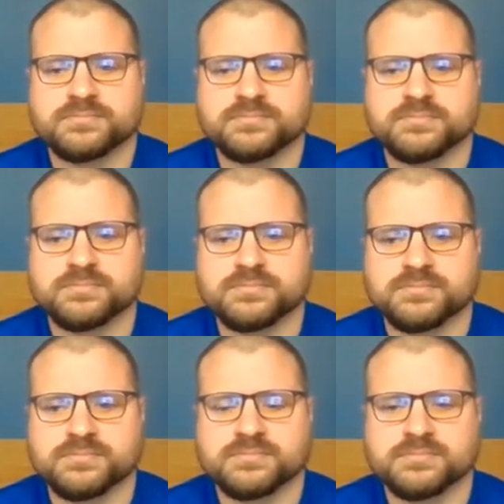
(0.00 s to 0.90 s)

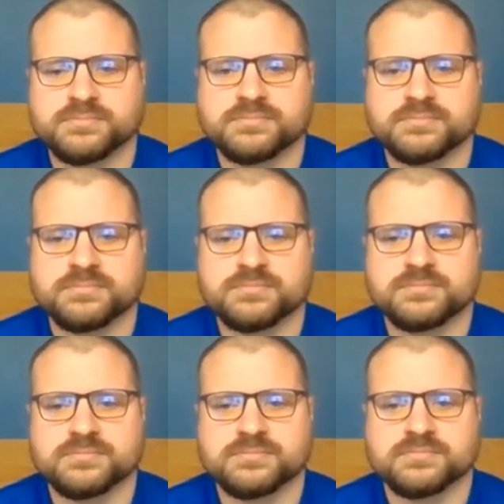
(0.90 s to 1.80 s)

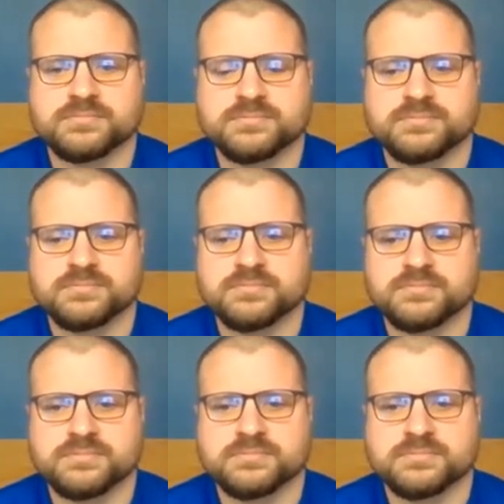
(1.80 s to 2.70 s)

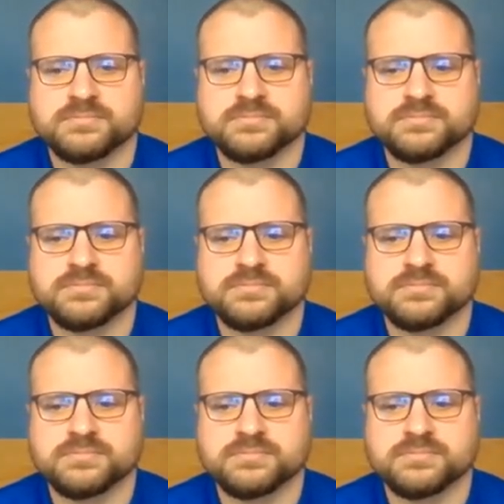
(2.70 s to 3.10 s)
(silent)